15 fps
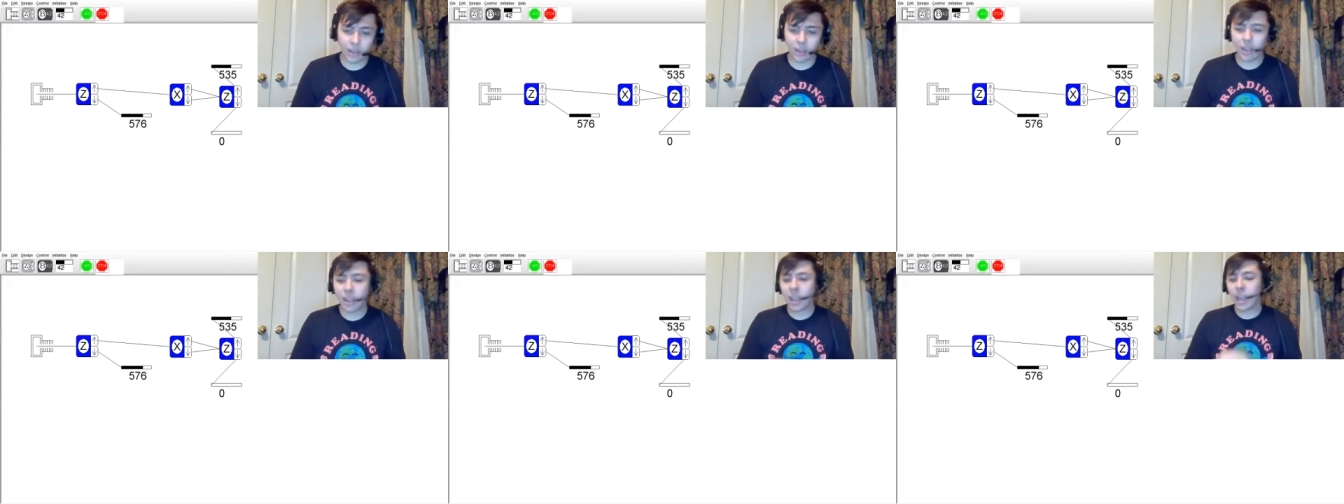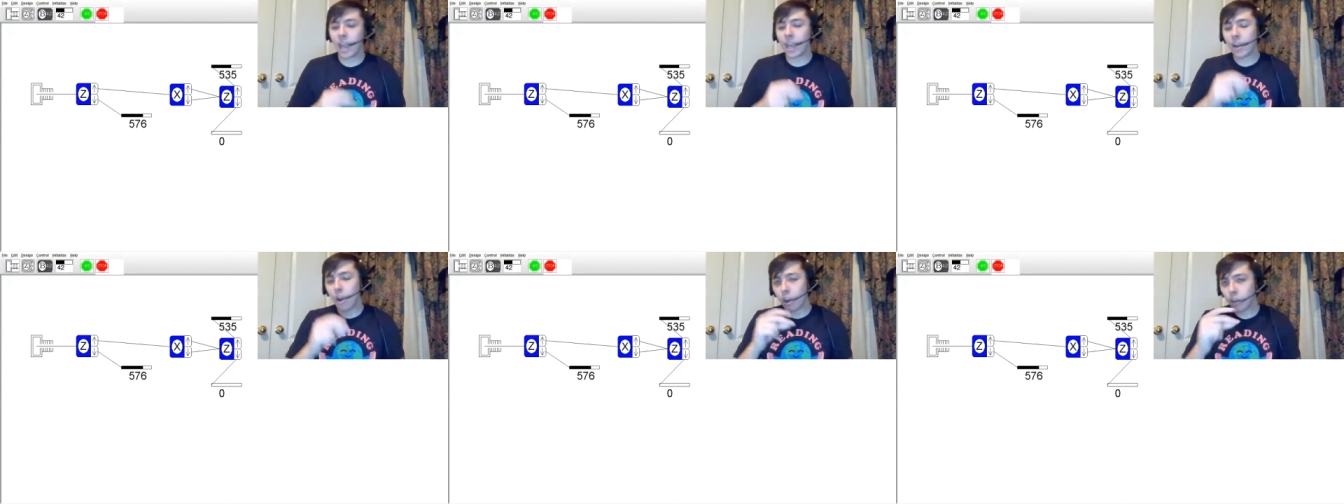in
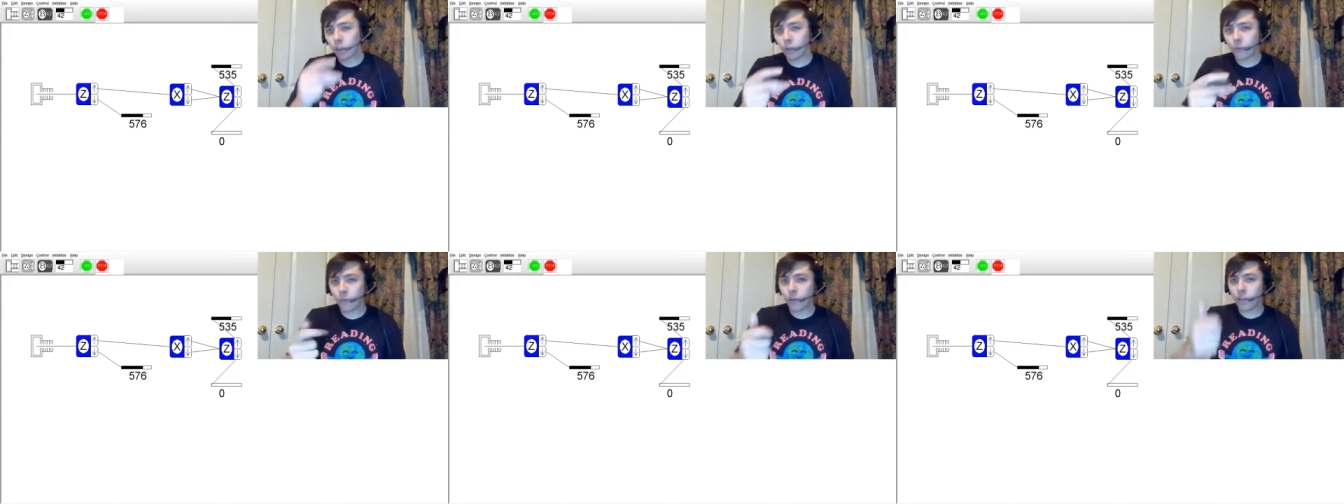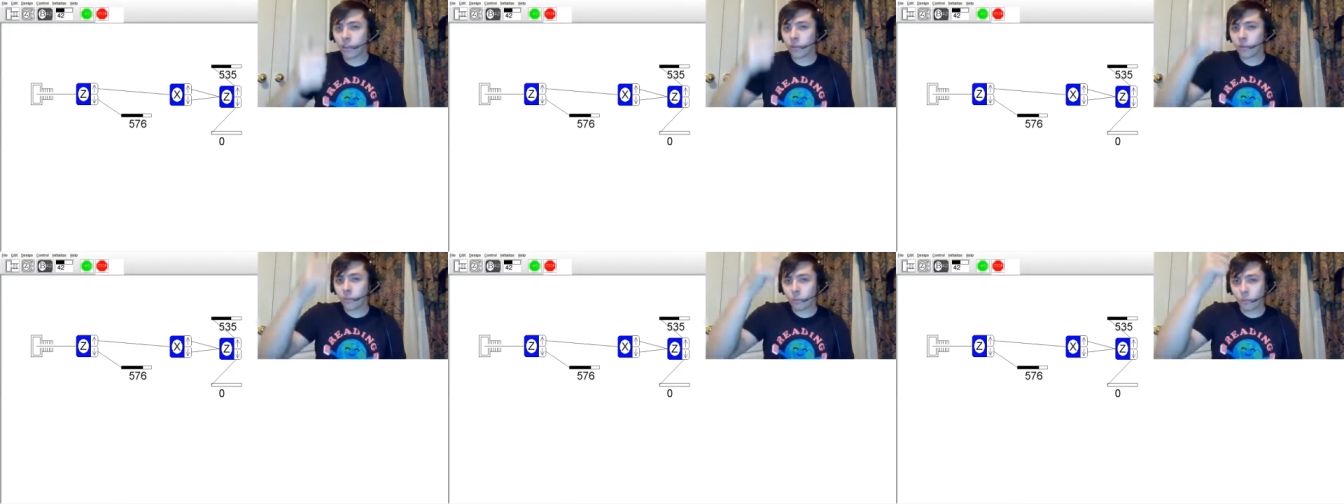our universe,
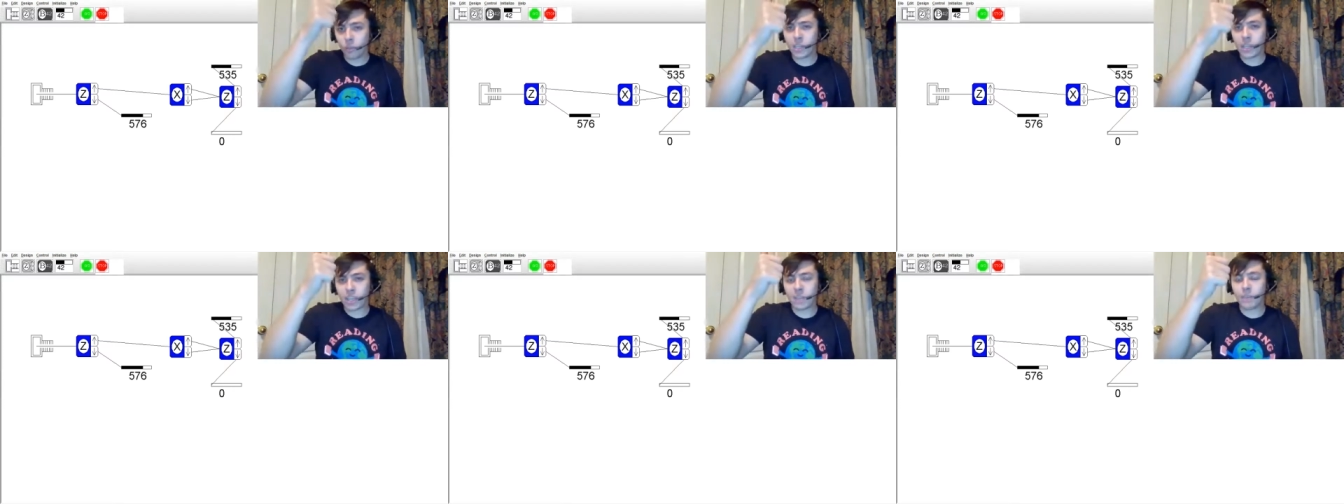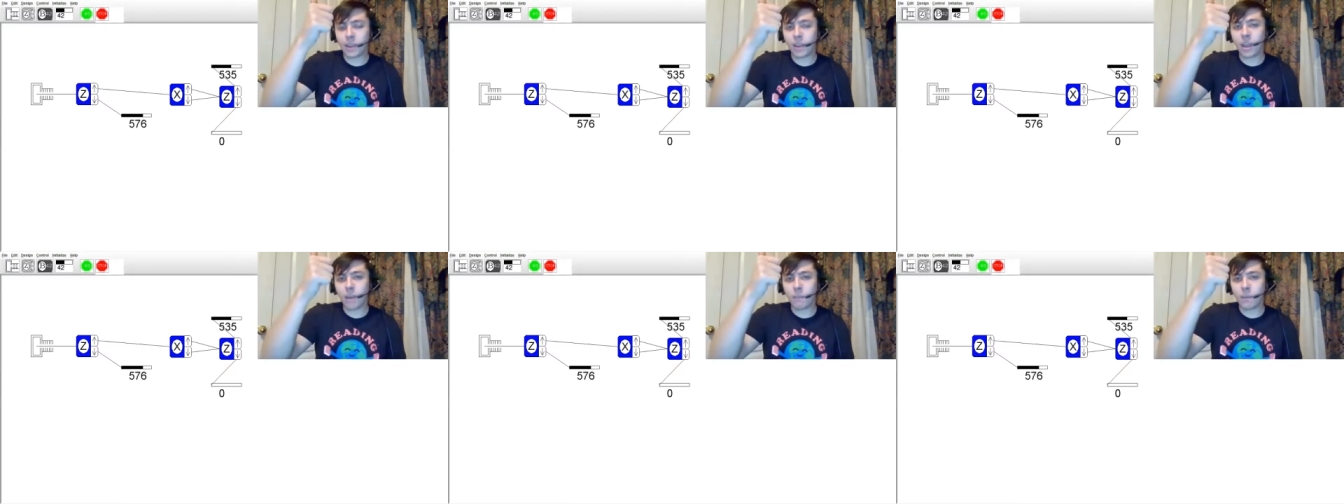we get spin
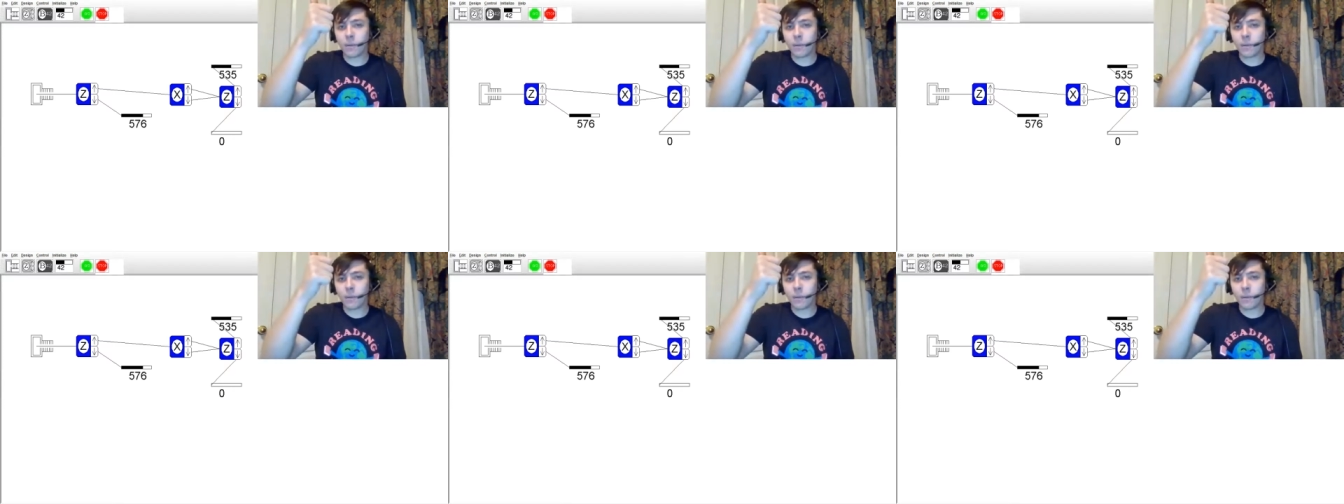up,